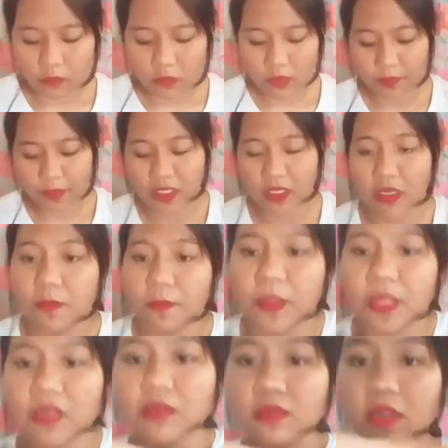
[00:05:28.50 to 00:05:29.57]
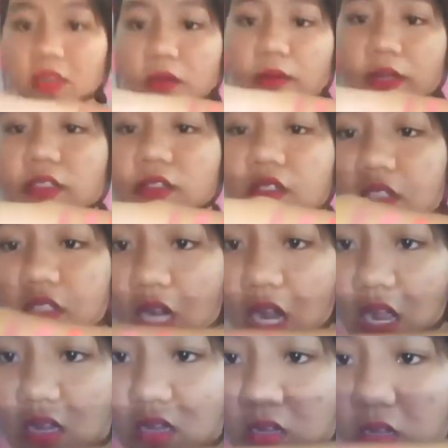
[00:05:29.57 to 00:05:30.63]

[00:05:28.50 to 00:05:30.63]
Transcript: may pagka pink na red siya.